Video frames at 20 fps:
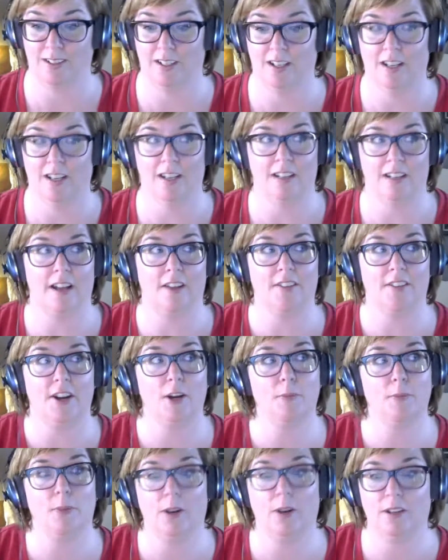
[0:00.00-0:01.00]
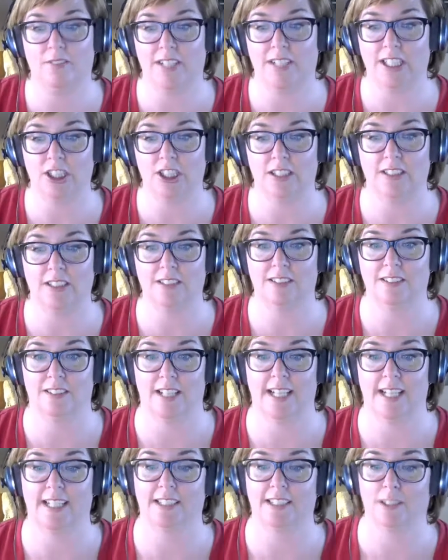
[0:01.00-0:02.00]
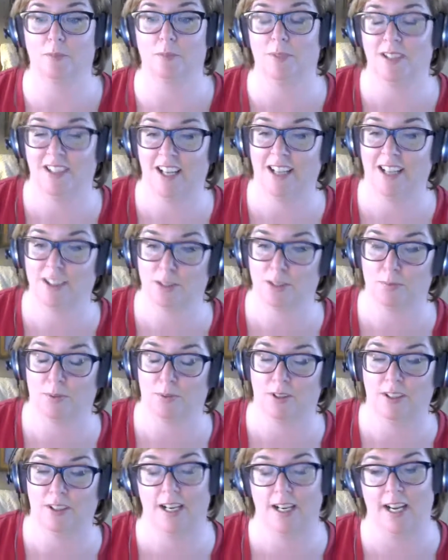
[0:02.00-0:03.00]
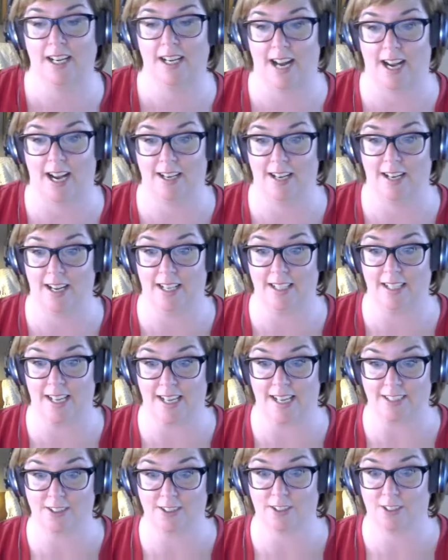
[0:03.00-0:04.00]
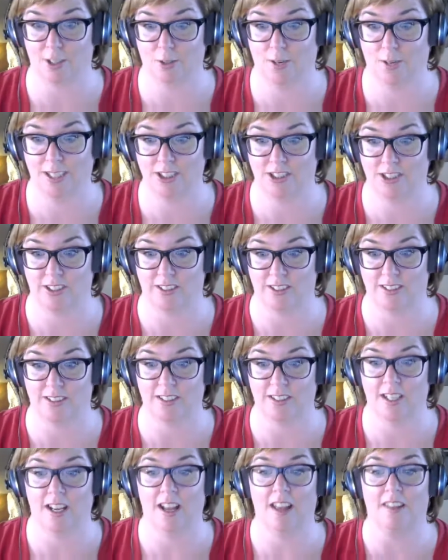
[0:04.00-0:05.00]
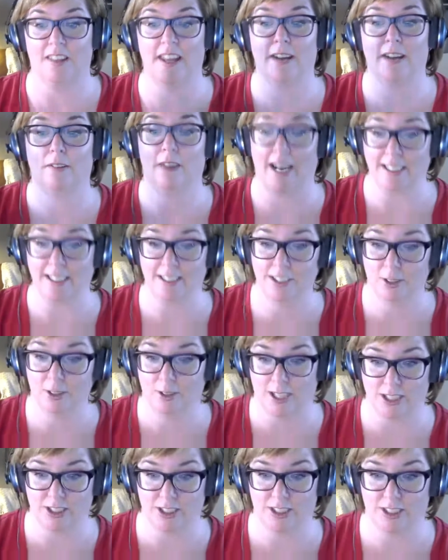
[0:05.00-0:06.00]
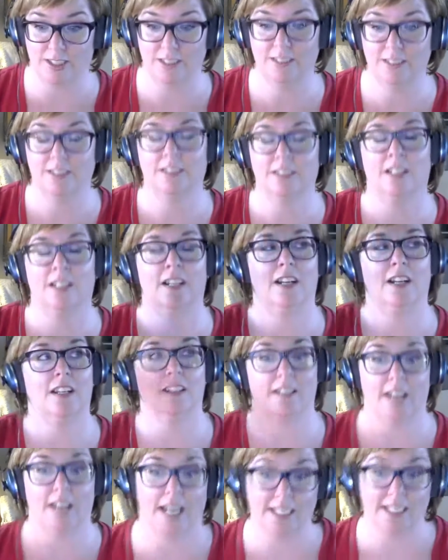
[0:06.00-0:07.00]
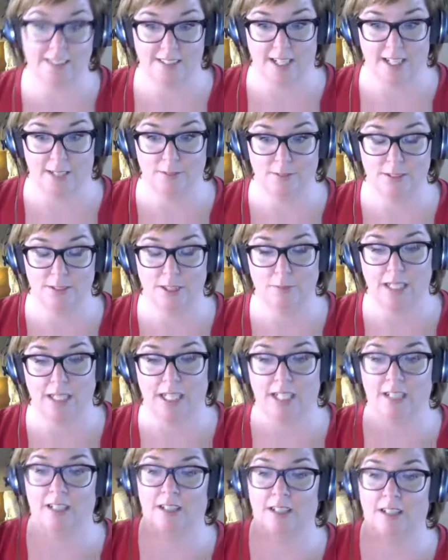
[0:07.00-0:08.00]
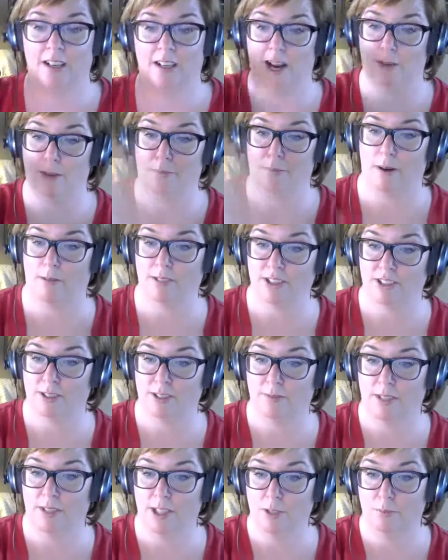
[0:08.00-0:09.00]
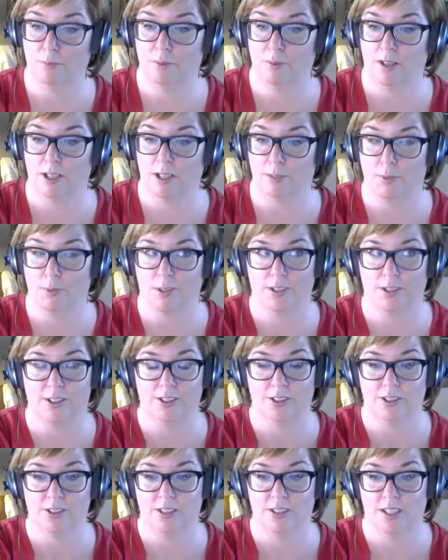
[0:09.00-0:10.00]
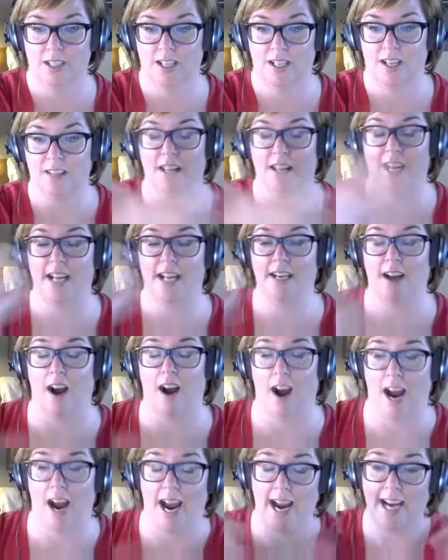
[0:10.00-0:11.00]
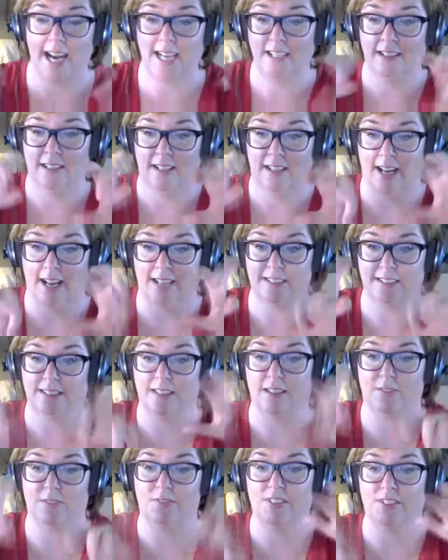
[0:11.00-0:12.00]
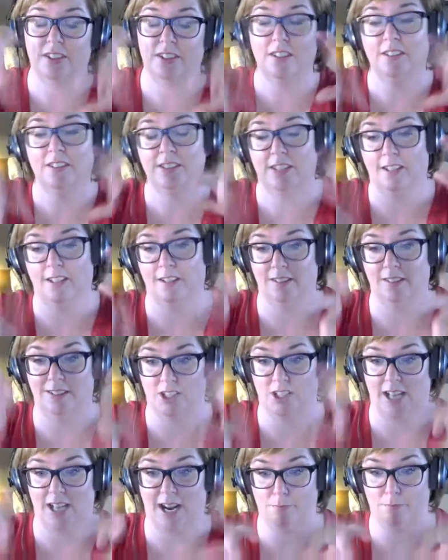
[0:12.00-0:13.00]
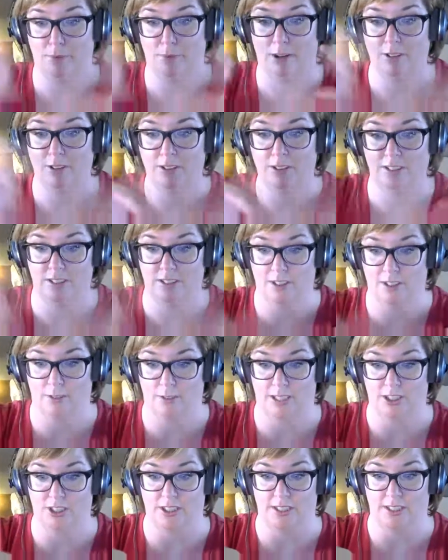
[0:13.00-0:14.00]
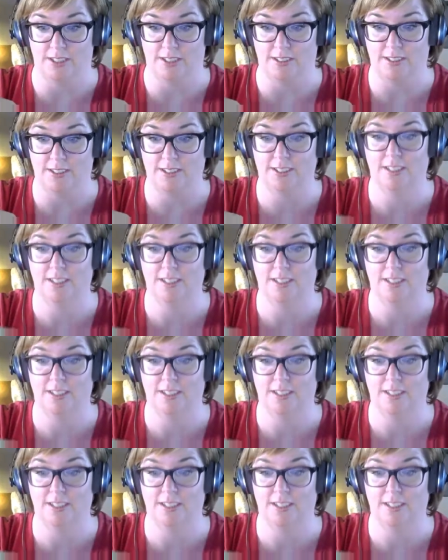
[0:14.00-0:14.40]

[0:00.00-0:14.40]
Now, their motivation is they get to be the expert and answer the questions. They write the questions, they send them to me, I publish them on the blog post, then I, as the facilitator of the chat, post the questions,